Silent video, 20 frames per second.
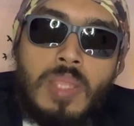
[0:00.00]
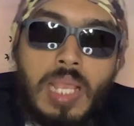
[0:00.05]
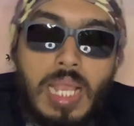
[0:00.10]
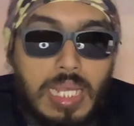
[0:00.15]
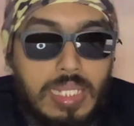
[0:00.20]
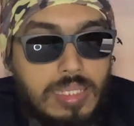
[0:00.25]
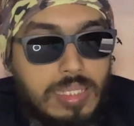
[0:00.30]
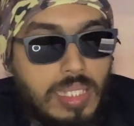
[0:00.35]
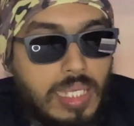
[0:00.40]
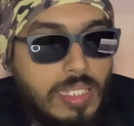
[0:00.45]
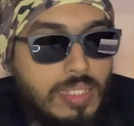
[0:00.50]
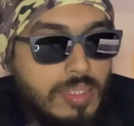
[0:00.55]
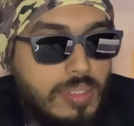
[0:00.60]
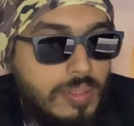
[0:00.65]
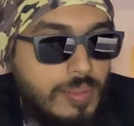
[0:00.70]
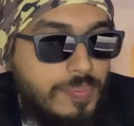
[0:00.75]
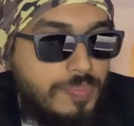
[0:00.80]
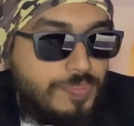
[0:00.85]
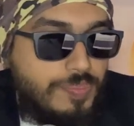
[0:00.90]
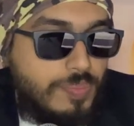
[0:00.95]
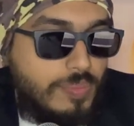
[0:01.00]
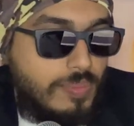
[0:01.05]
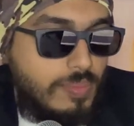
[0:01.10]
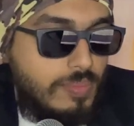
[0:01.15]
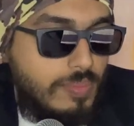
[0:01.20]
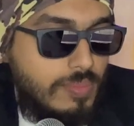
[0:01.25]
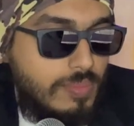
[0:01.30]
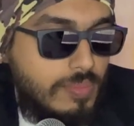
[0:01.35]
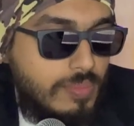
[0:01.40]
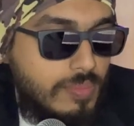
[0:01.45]
And then
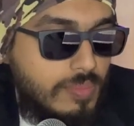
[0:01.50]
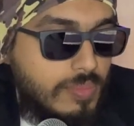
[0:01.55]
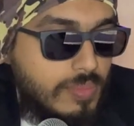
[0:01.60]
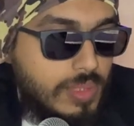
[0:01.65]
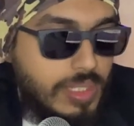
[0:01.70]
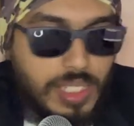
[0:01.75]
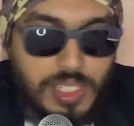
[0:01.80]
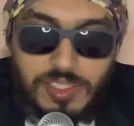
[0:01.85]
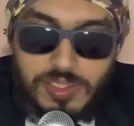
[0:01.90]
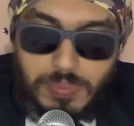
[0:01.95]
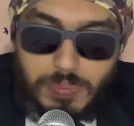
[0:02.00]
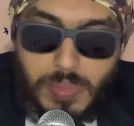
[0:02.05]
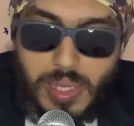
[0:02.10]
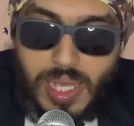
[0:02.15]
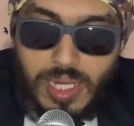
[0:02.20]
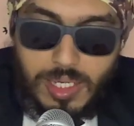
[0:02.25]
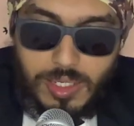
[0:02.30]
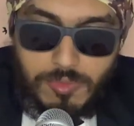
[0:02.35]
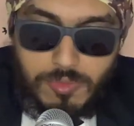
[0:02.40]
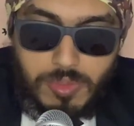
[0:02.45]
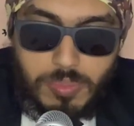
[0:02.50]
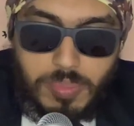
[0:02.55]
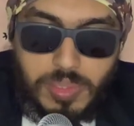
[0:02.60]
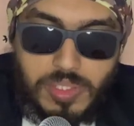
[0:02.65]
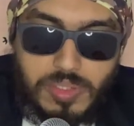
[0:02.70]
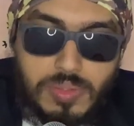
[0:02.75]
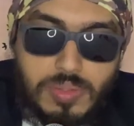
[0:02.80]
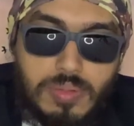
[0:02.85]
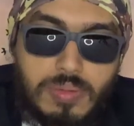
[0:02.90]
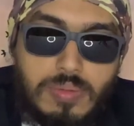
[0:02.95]
there is
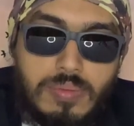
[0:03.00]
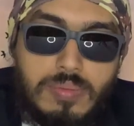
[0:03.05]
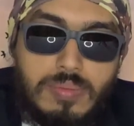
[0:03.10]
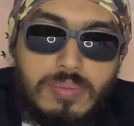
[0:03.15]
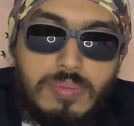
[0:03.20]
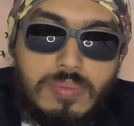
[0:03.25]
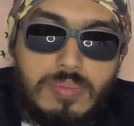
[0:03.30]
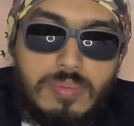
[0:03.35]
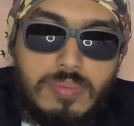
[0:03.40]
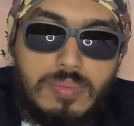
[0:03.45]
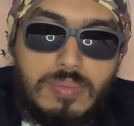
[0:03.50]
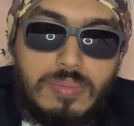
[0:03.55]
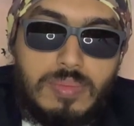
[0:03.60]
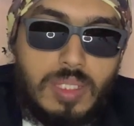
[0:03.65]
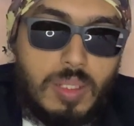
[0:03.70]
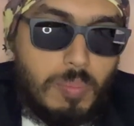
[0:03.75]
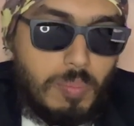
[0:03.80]
malinformation. Now,